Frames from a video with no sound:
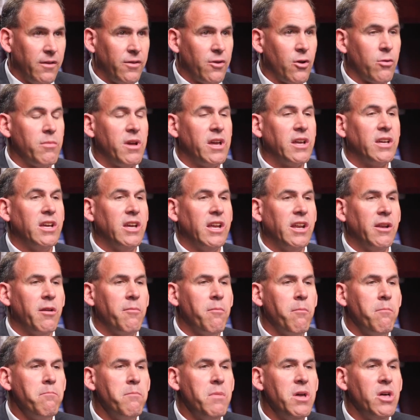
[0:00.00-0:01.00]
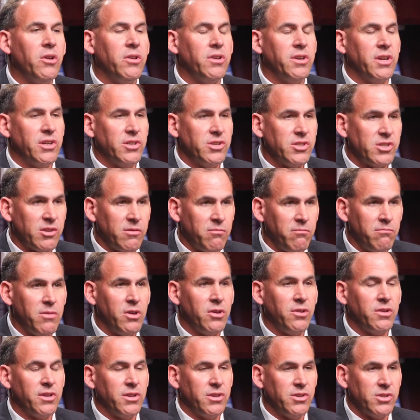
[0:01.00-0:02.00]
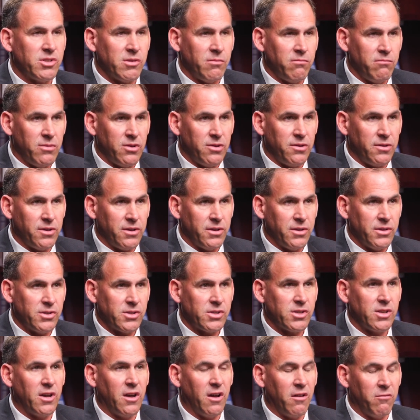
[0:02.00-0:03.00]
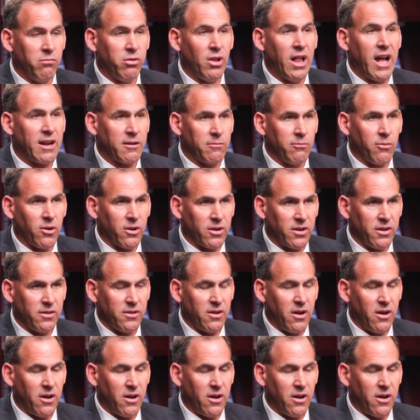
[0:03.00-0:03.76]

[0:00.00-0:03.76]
they're making millions and millions and millions of black market